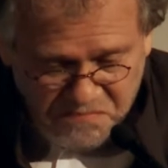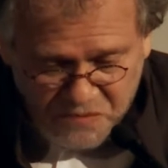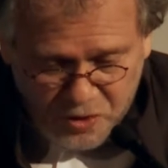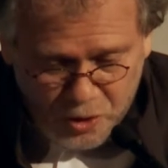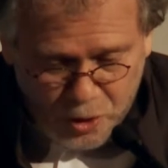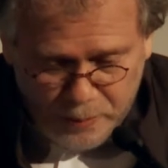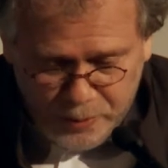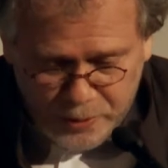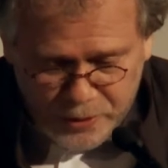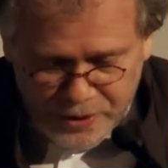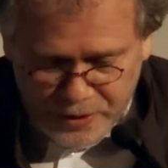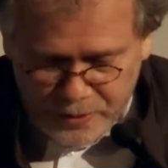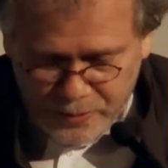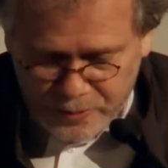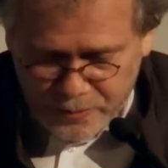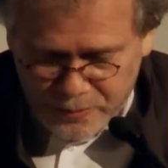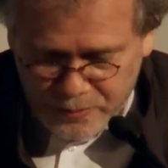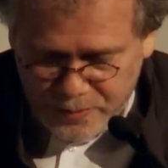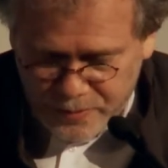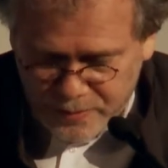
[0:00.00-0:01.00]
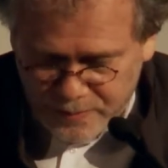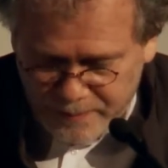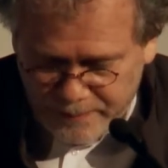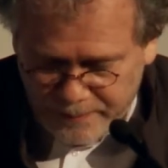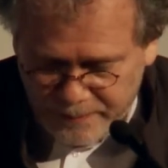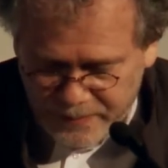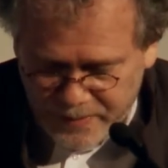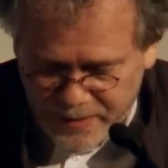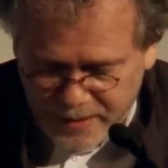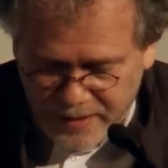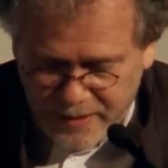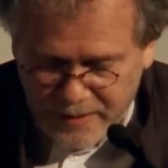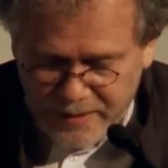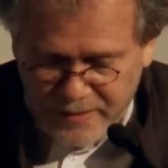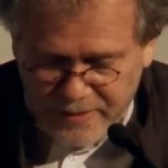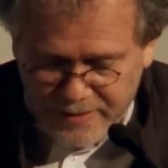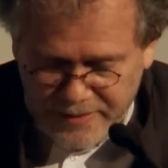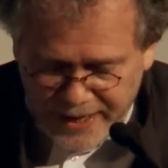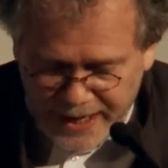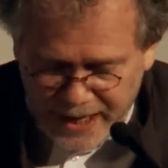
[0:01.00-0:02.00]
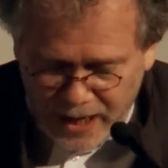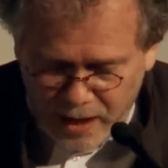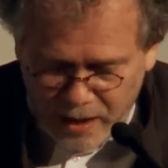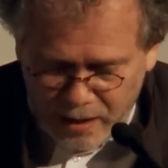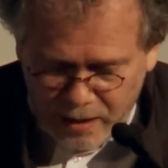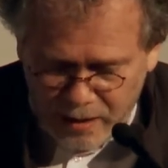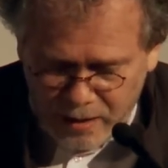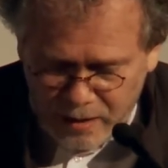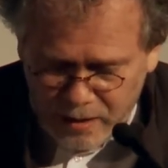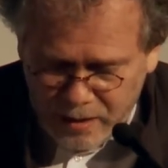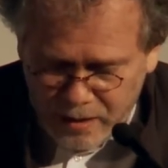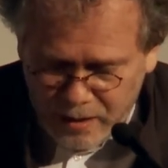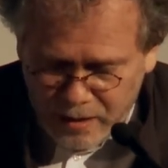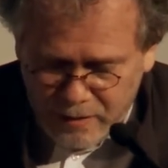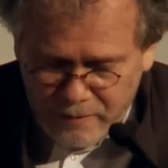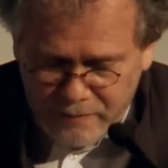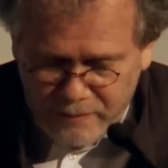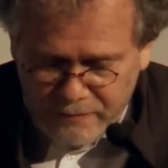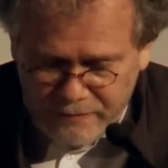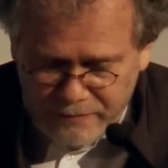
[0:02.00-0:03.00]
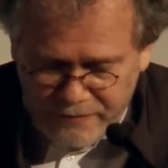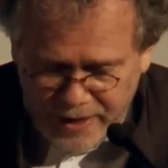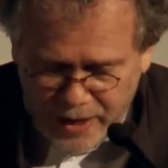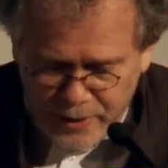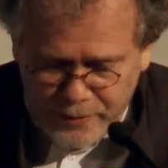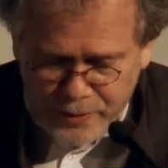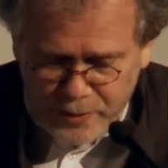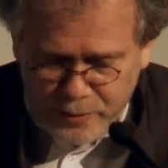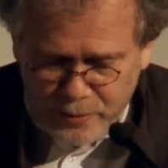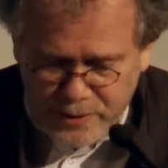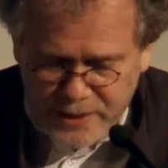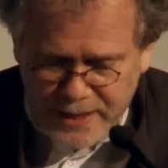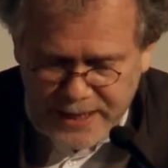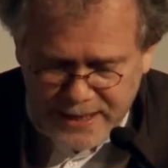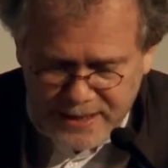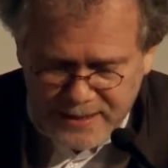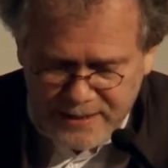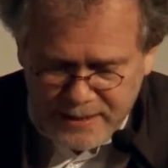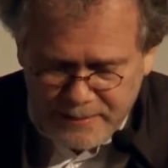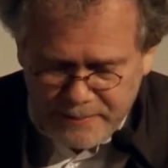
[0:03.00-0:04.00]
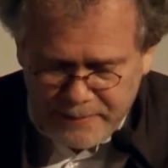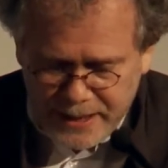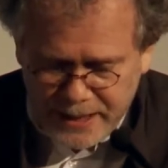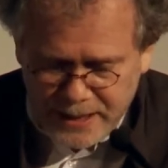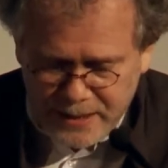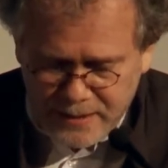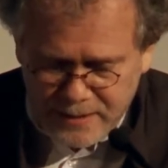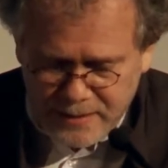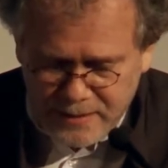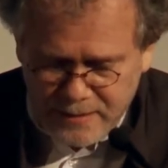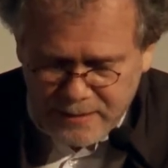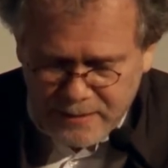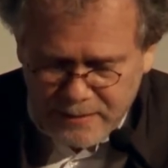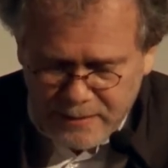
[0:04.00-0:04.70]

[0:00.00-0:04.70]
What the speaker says: Nobody knows. There are various estimates.